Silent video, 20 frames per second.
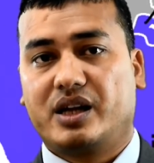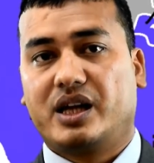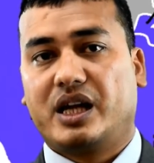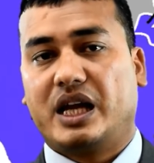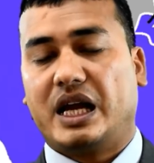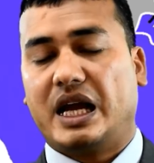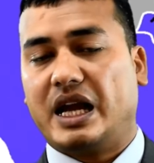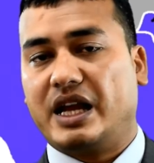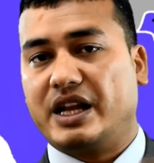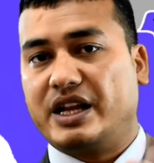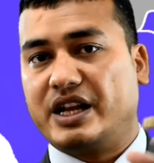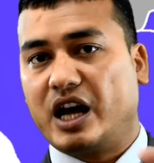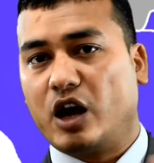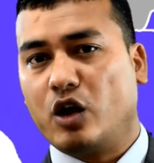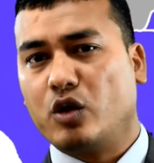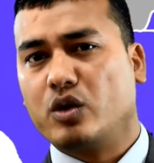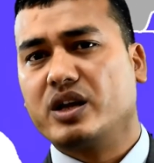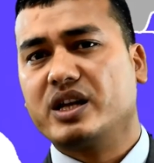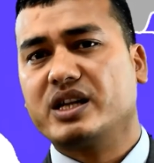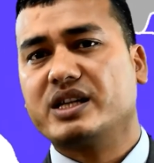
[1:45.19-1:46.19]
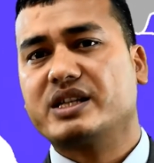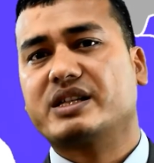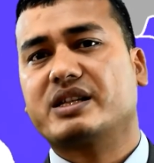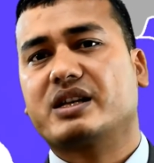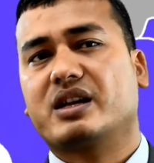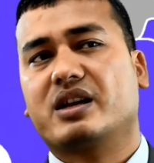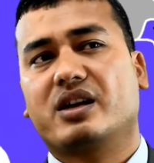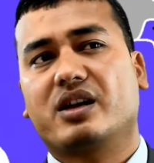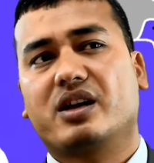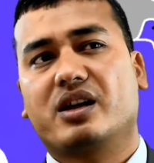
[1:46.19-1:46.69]
And nowadays
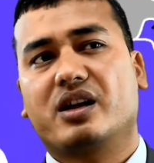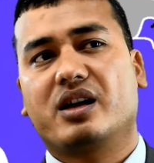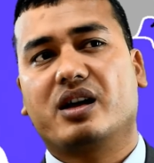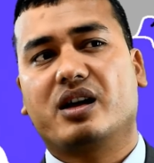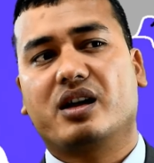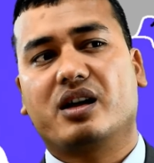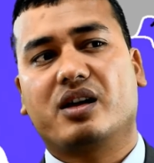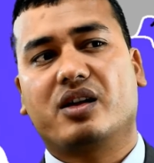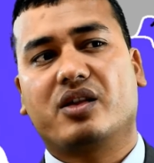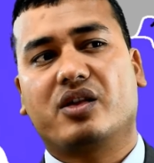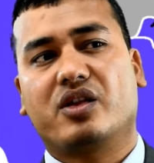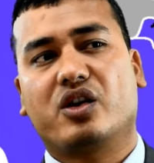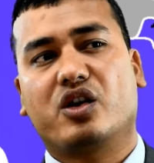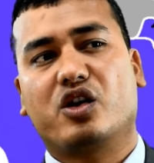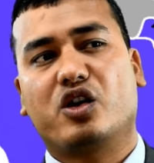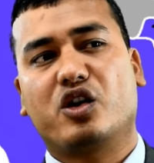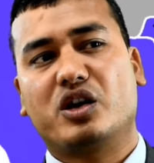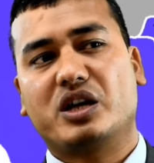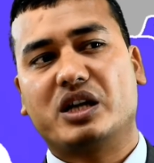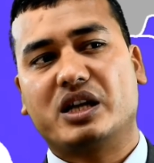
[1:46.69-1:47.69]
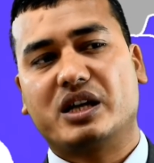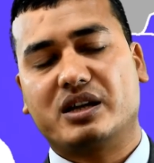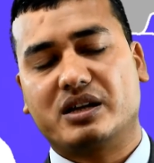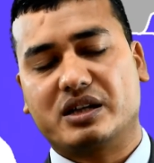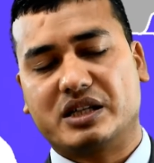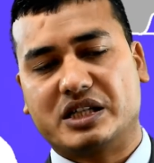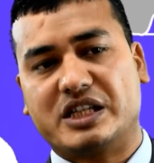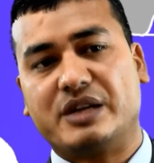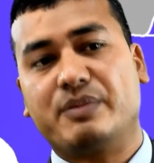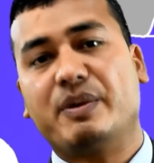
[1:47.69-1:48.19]
the
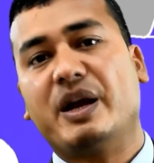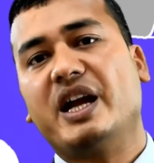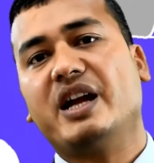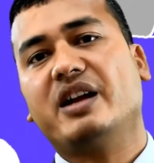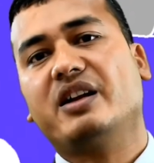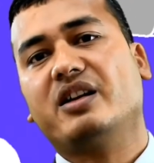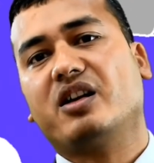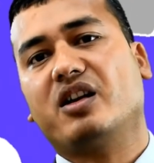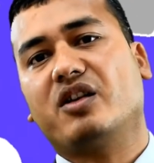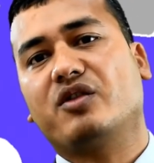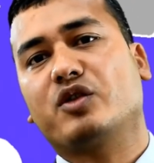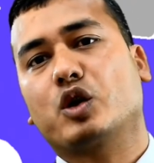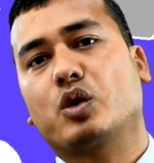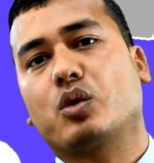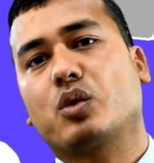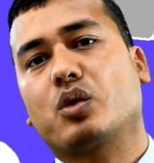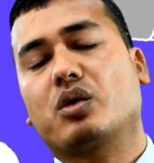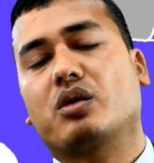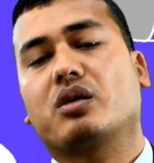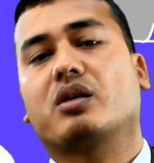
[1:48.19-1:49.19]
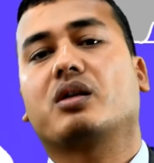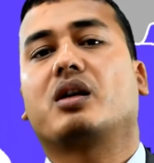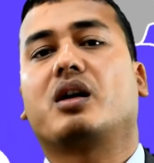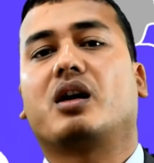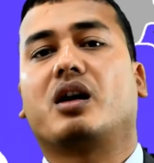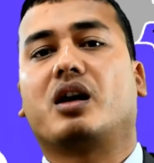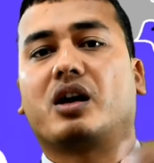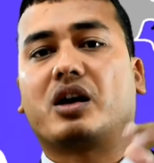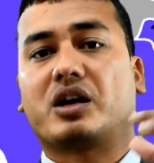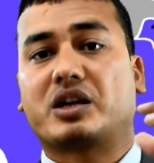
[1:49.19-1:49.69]
demand of the
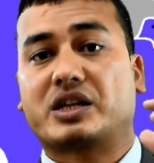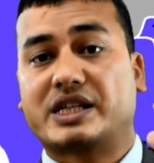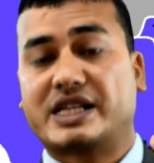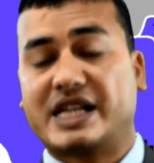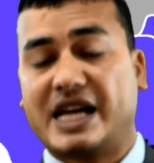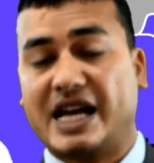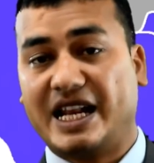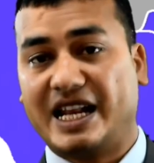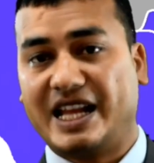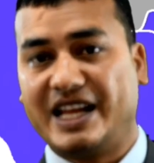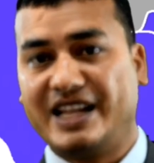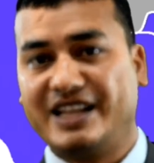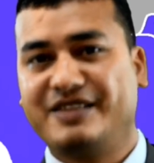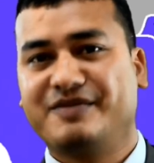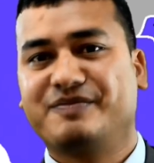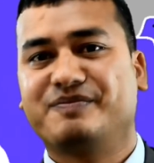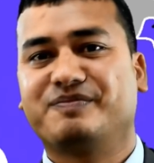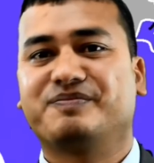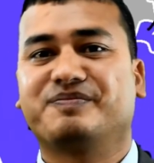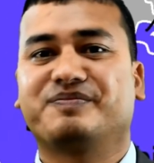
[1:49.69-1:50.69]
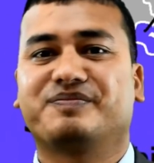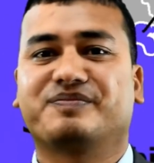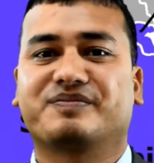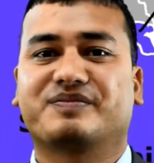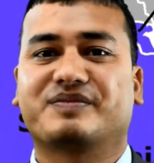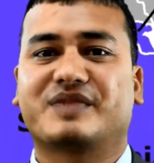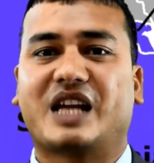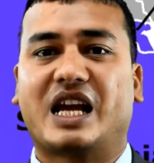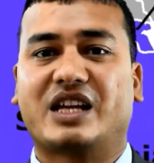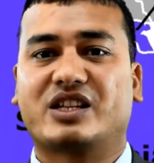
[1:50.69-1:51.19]
talent
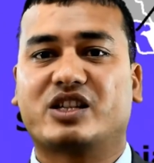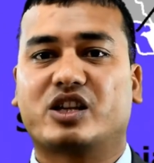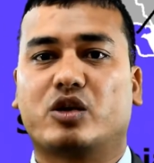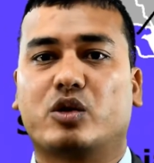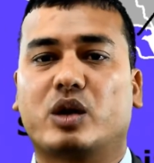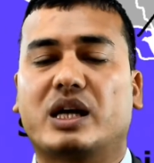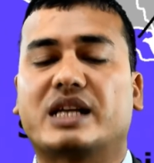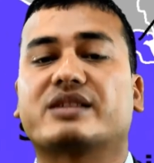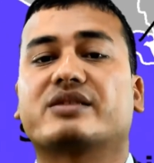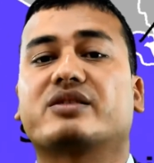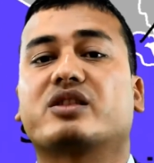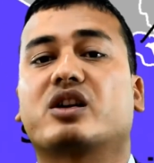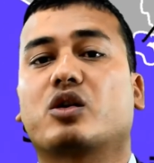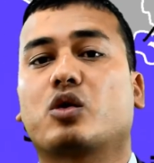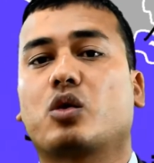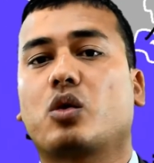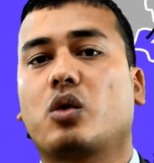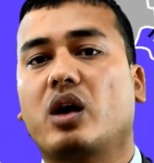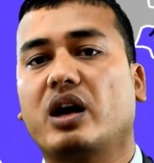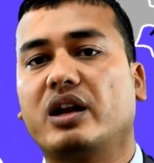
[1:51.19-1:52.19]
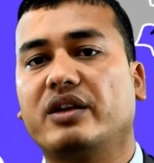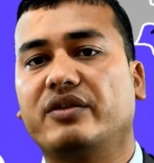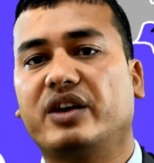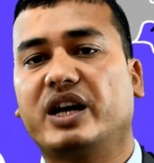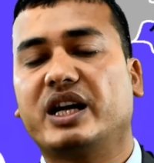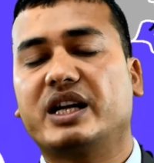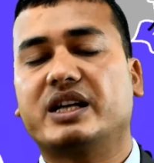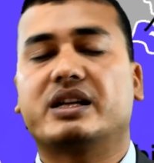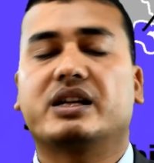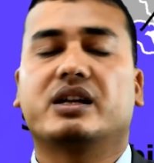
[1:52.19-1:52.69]
as well as the
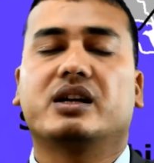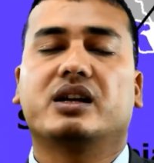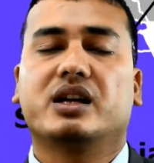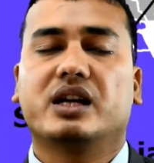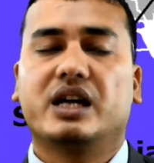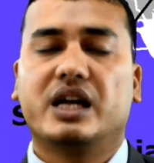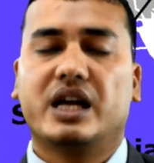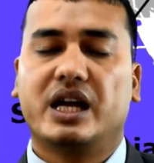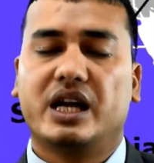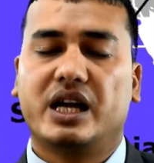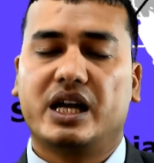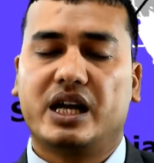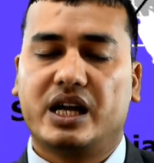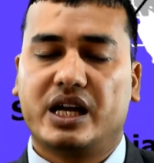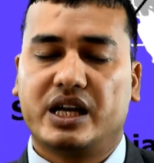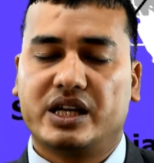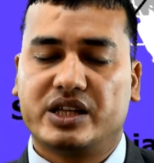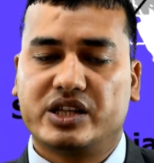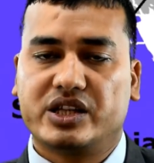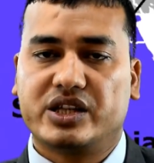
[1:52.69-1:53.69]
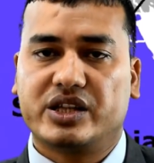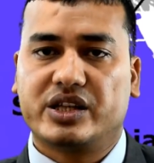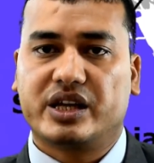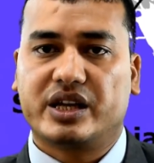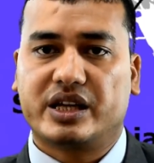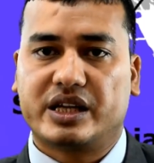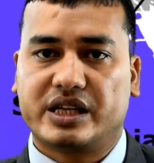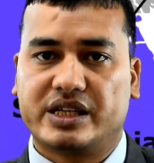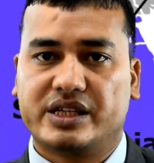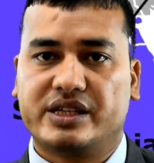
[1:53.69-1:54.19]
qualified engineer
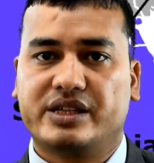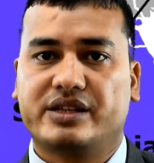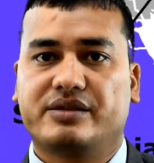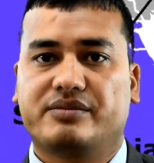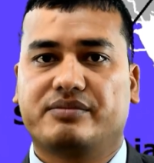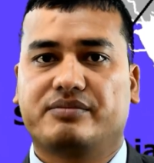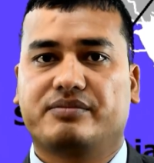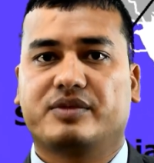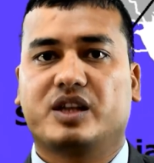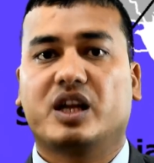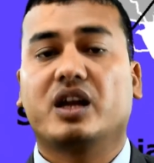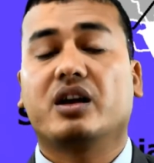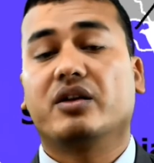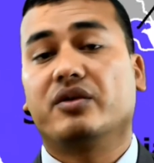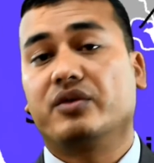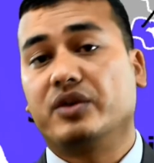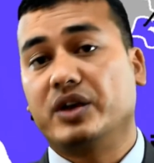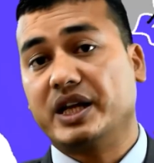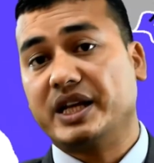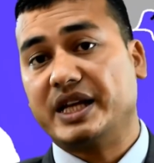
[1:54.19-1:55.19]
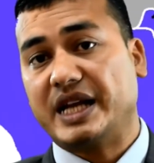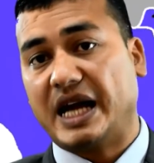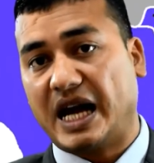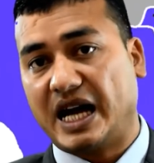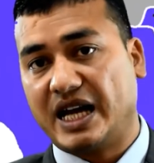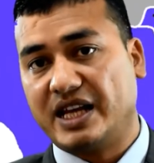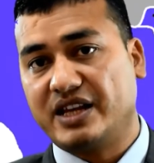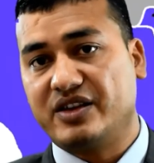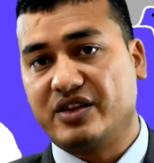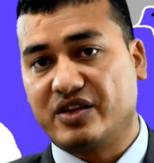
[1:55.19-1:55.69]
is very high
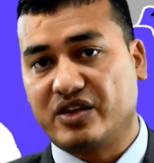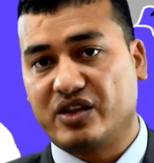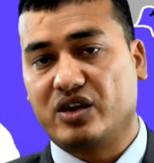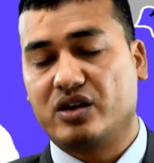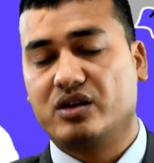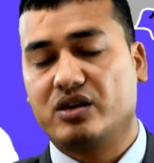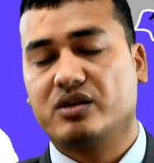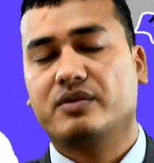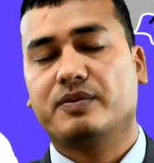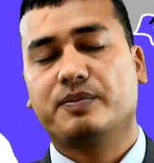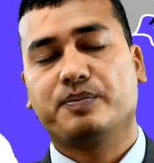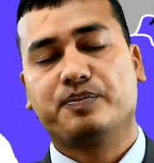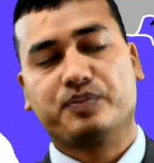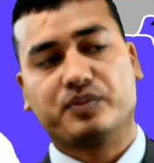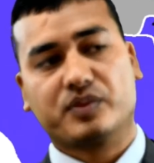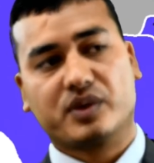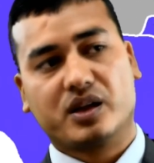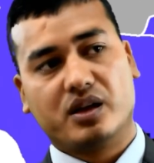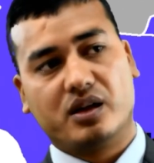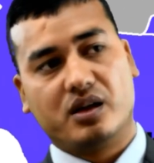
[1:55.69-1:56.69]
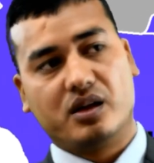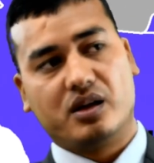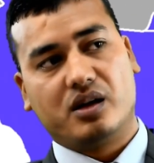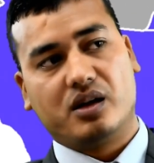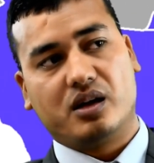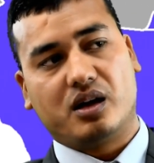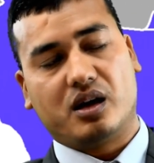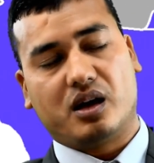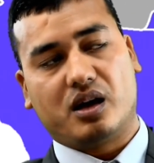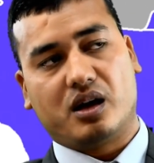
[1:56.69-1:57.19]
in the
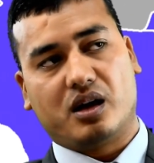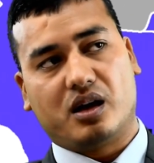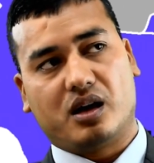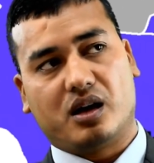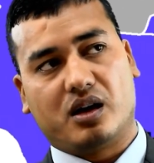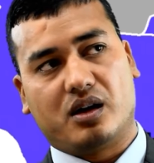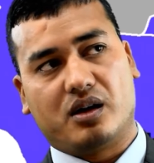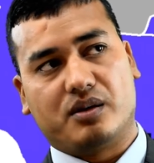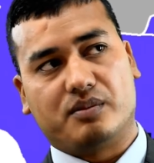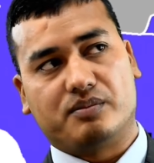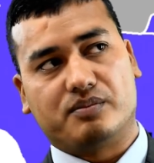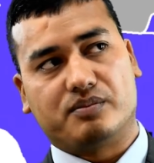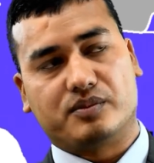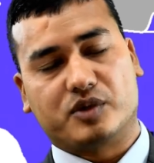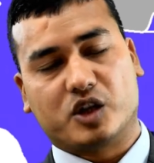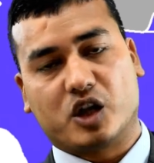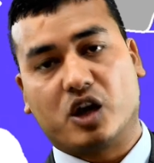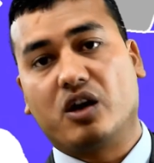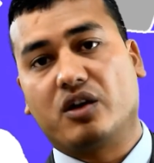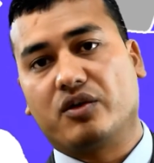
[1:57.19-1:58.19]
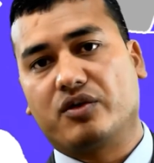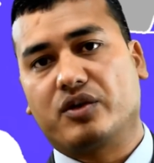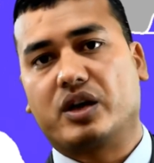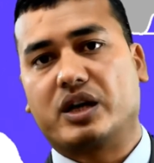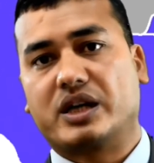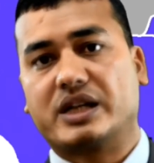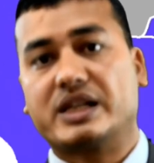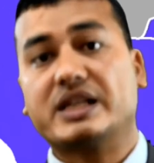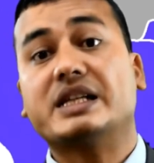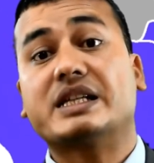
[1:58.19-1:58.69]
Gulf
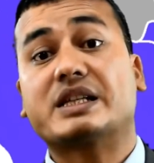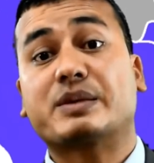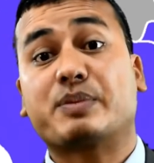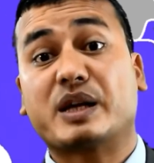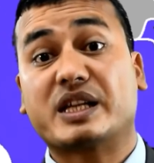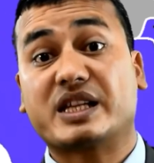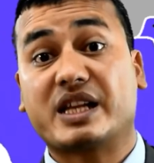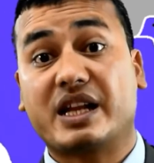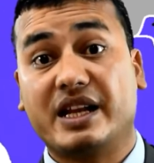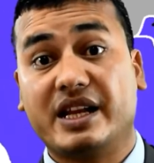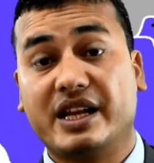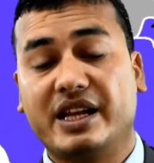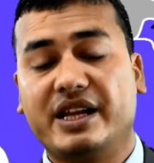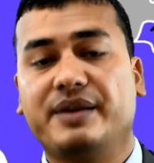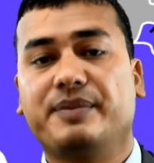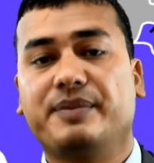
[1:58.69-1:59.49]
country, especially